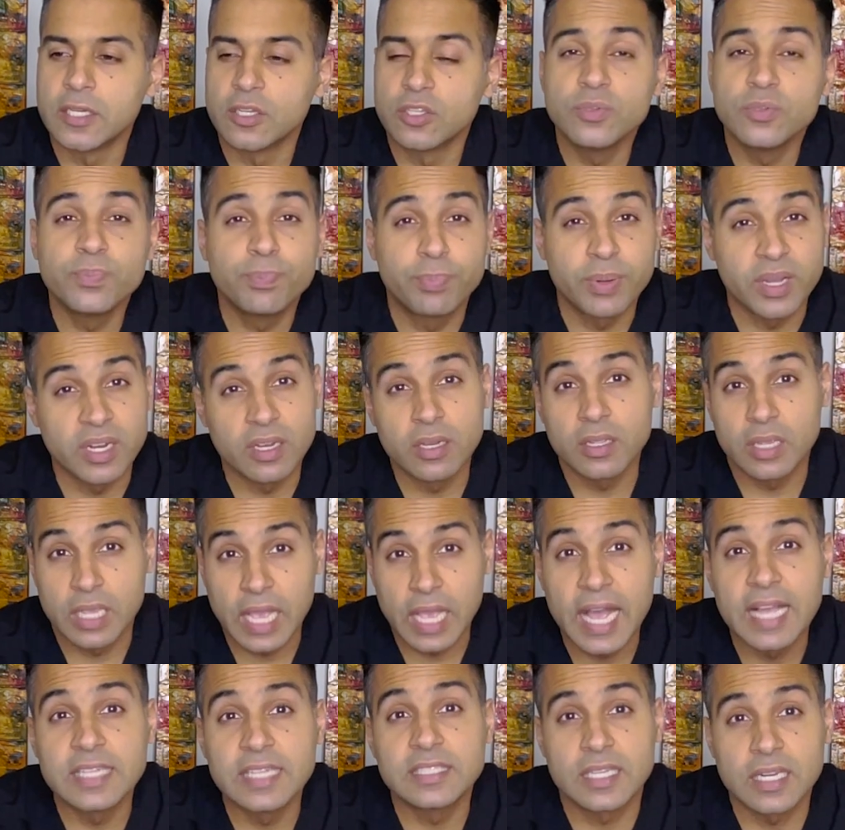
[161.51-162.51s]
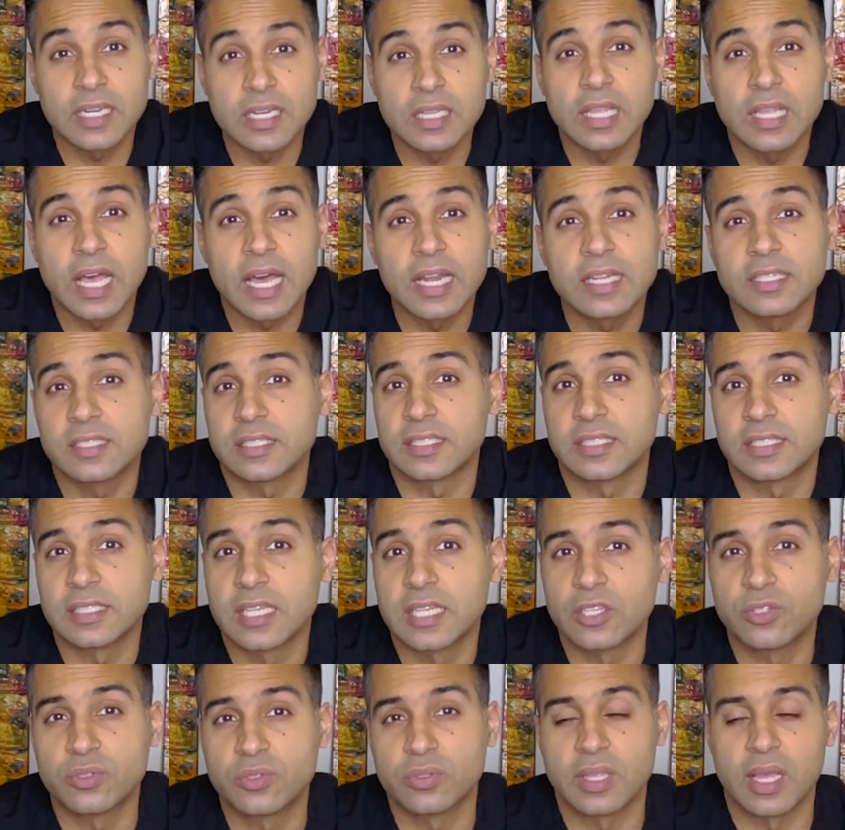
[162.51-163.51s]
But guys get a lot of
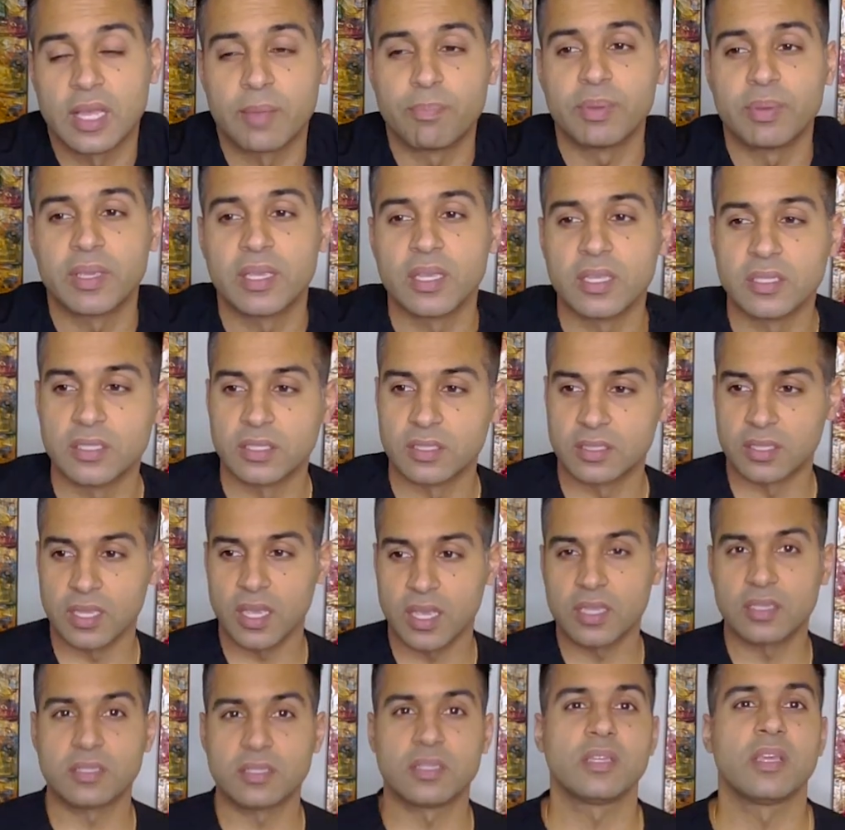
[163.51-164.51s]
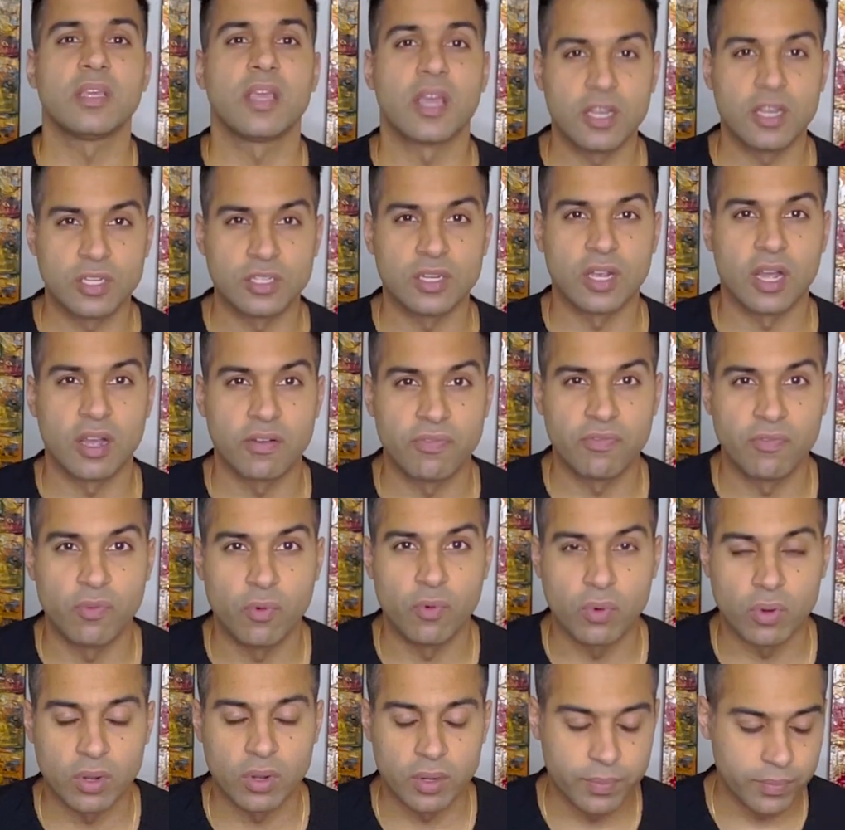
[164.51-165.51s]
success with that because it takes the edge off
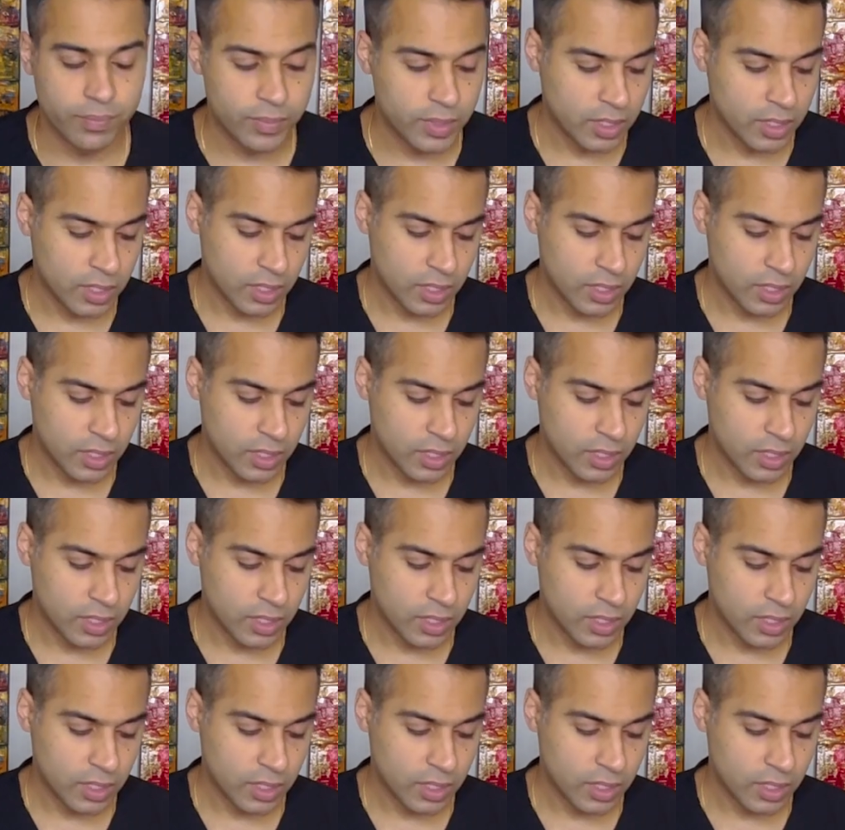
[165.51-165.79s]
for them,